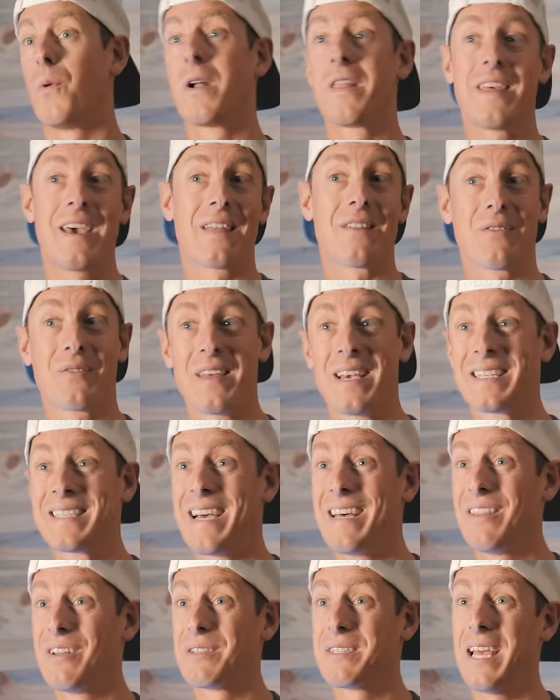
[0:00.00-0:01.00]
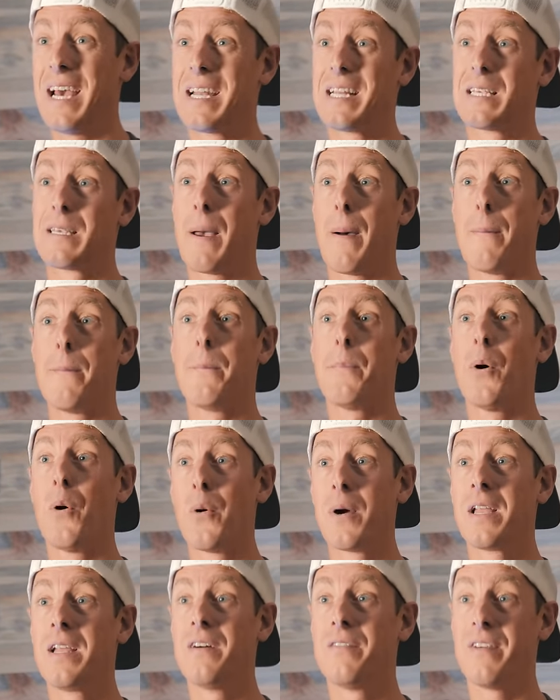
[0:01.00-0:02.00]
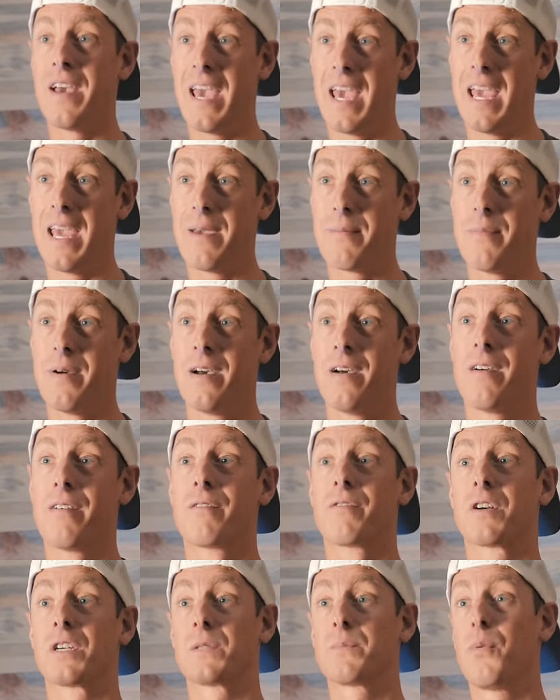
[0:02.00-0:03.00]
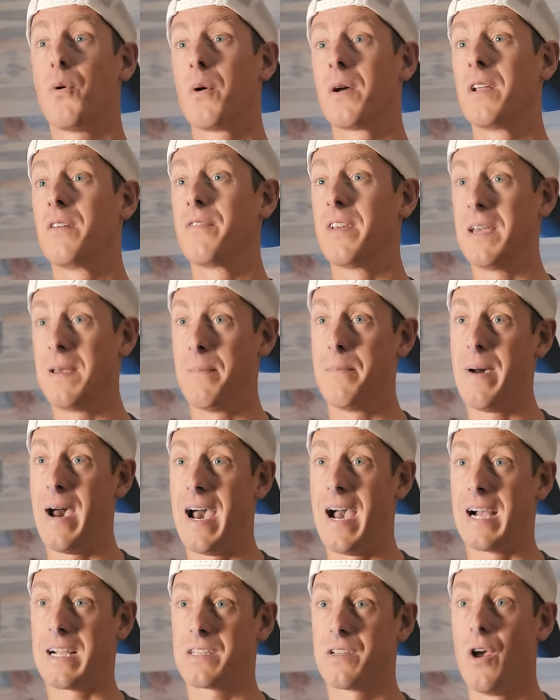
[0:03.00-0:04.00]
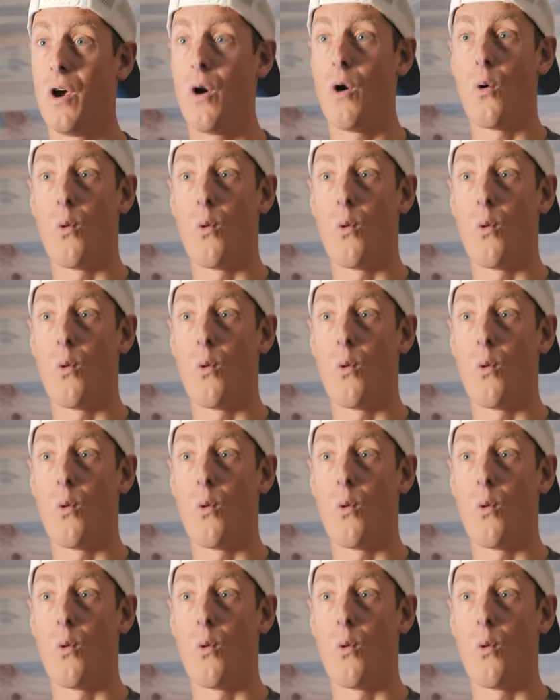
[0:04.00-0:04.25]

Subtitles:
One of the other things I looked at is point of aim versus point of impact.